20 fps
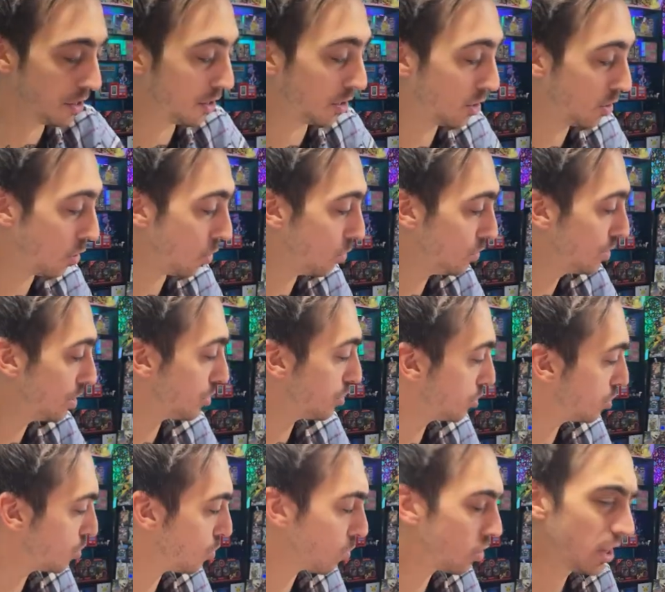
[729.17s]
the gold
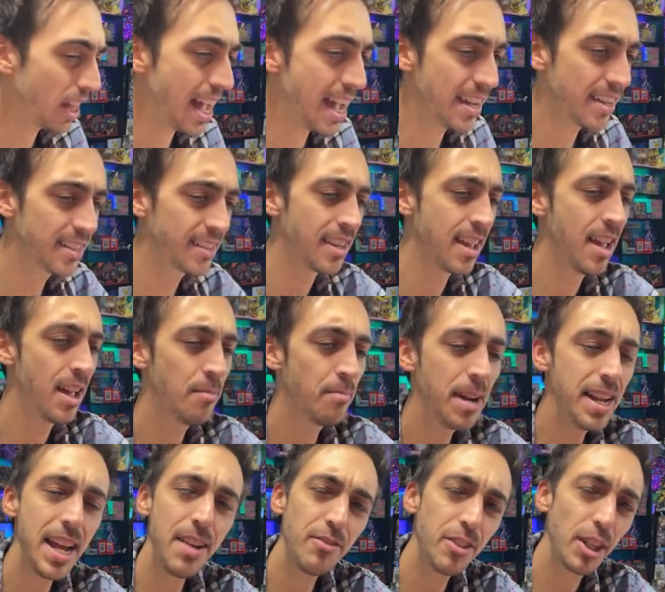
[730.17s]
Snorlax.
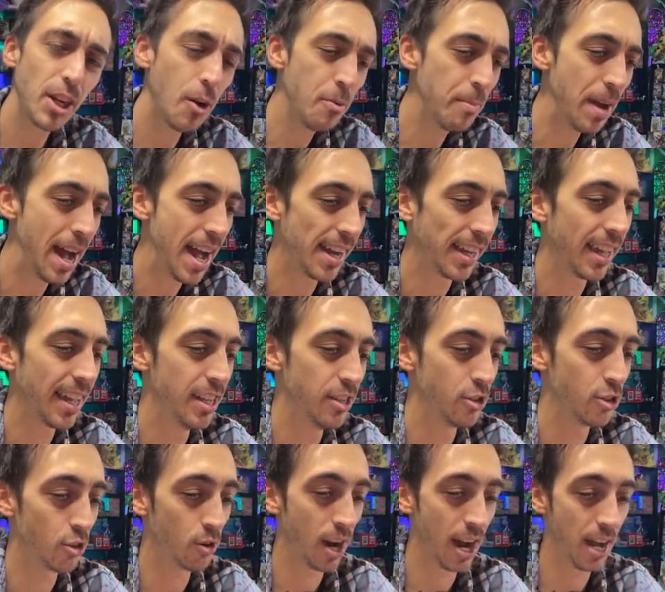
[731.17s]
Might have to go back and
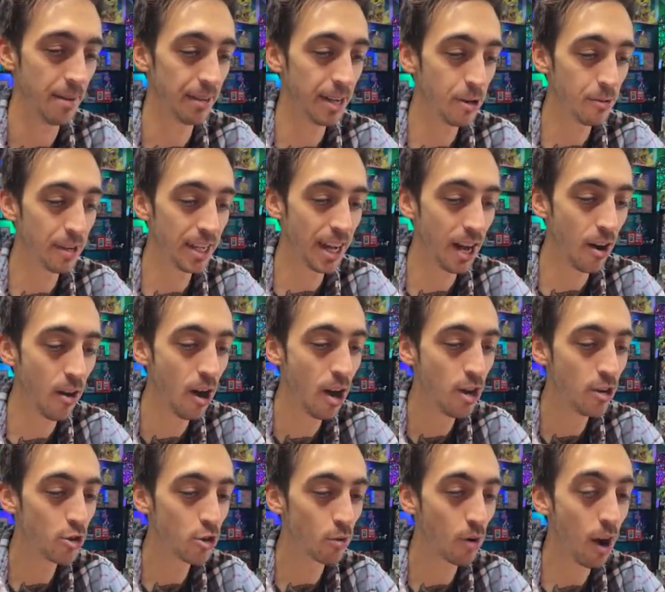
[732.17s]
try. Here we go.
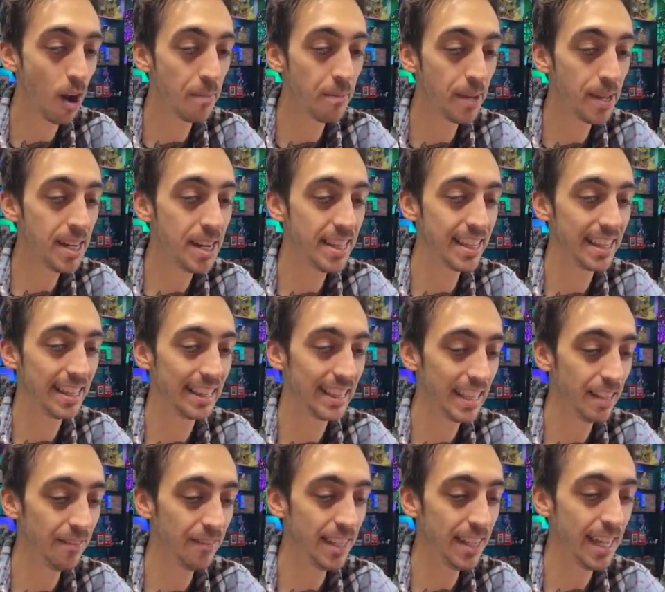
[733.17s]
Drop in the
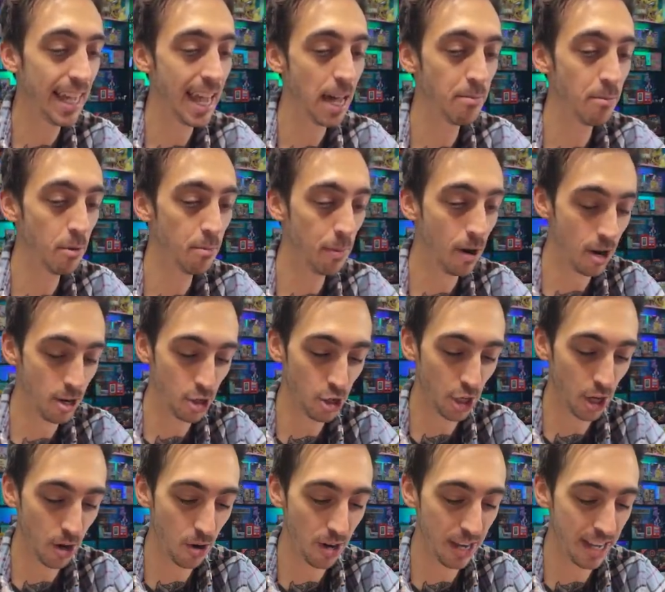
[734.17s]
Leafy Camo Poncho